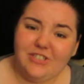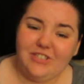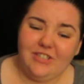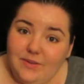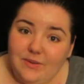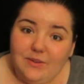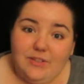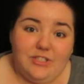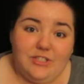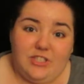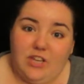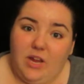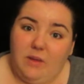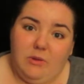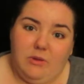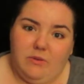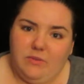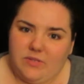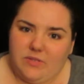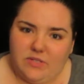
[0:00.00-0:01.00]
As soon as
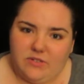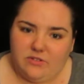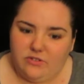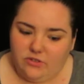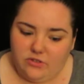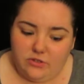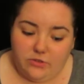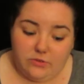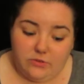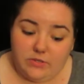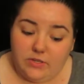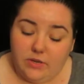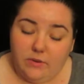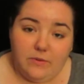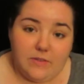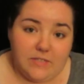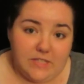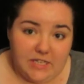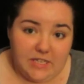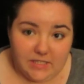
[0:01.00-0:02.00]
Jamie was introduced, it
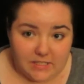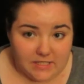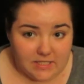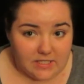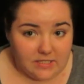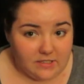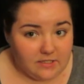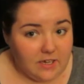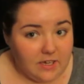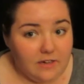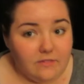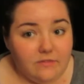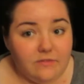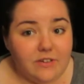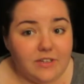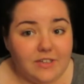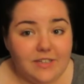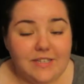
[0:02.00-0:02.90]
was insta-love.